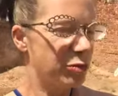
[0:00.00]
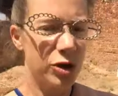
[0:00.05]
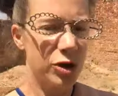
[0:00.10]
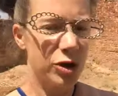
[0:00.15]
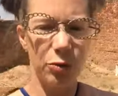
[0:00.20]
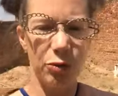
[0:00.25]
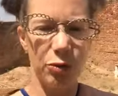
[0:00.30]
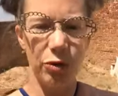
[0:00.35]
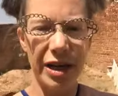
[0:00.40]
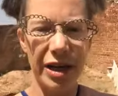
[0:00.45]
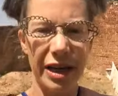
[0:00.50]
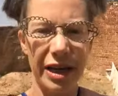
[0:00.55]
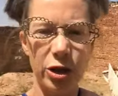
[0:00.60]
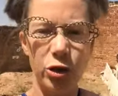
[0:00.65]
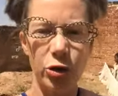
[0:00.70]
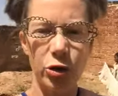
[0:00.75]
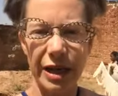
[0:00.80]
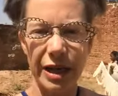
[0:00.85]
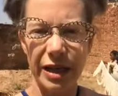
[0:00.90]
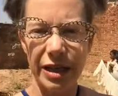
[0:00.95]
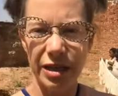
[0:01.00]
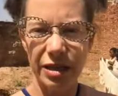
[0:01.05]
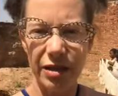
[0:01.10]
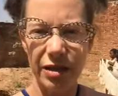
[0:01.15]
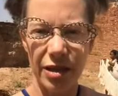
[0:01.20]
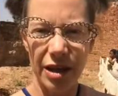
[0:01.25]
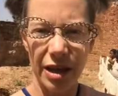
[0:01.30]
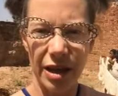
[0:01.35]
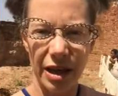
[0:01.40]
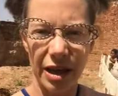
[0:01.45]
pre-treat
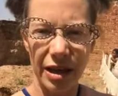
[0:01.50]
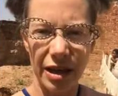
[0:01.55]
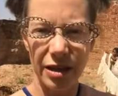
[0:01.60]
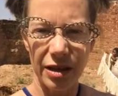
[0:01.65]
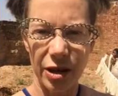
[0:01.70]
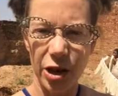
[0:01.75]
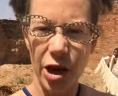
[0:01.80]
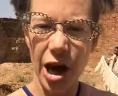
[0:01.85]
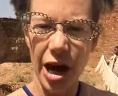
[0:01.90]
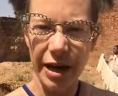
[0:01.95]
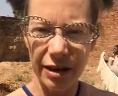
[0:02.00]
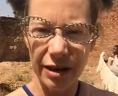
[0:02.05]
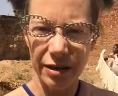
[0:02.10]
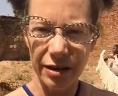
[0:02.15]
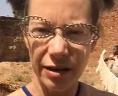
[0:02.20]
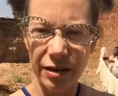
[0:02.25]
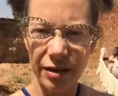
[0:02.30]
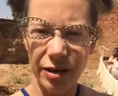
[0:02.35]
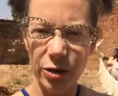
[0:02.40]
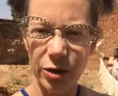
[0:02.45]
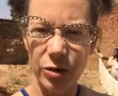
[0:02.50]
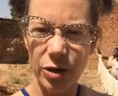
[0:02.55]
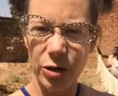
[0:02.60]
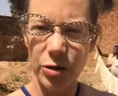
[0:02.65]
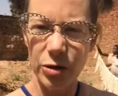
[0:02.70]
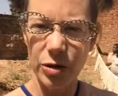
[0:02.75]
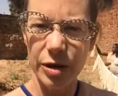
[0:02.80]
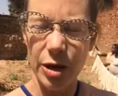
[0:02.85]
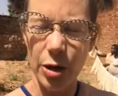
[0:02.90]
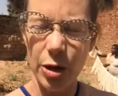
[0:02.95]
the cotton. You
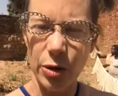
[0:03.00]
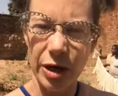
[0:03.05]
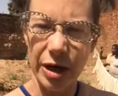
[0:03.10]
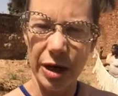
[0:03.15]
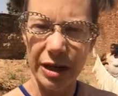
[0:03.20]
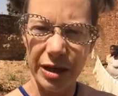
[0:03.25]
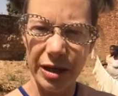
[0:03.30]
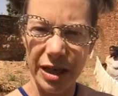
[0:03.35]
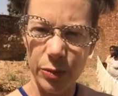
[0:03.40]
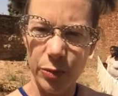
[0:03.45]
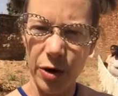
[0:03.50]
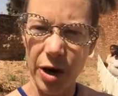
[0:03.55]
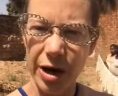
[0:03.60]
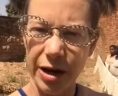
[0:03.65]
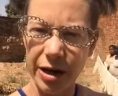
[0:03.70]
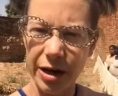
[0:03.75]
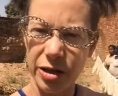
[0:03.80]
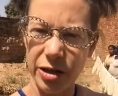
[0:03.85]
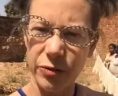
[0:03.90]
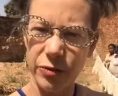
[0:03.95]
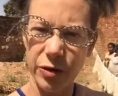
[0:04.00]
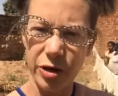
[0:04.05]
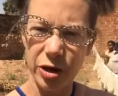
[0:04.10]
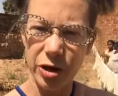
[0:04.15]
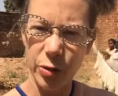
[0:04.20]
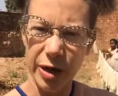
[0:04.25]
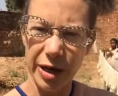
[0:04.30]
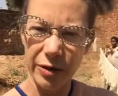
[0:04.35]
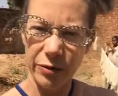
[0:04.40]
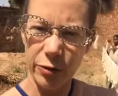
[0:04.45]
soak it in this product for
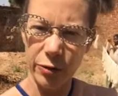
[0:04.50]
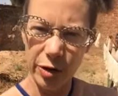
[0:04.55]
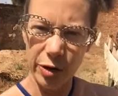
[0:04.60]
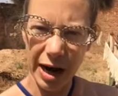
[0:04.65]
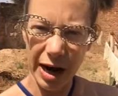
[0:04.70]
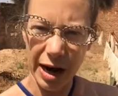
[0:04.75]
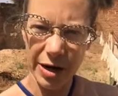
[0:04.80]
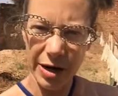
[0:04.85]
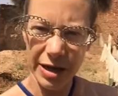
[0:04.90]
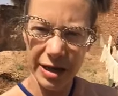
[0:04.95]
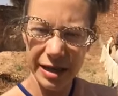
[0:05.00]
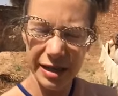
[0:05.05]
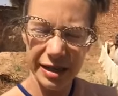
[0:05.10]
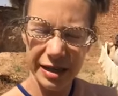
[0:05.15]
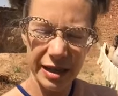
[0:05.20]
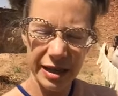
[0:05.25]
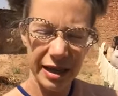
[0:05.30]
24 hours,